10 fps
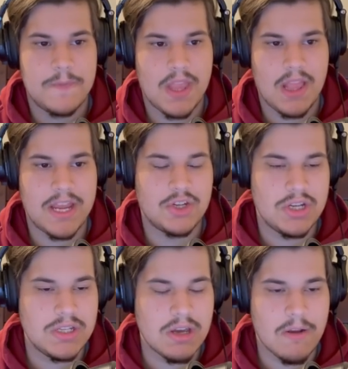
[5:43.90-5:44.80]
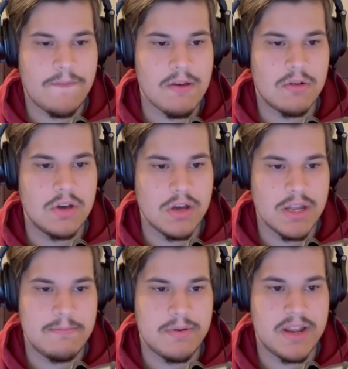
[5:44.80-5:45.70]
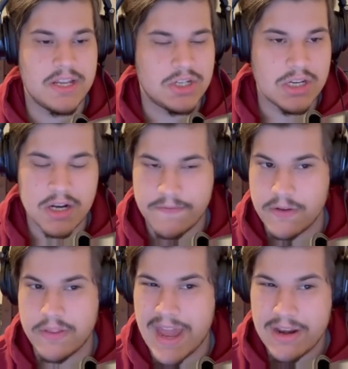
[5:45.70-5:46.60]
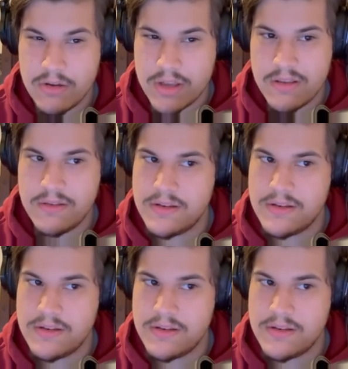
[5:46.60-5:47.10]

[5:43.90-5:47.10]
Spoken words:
like, she's gonna feel good, but is she gonna feel that good?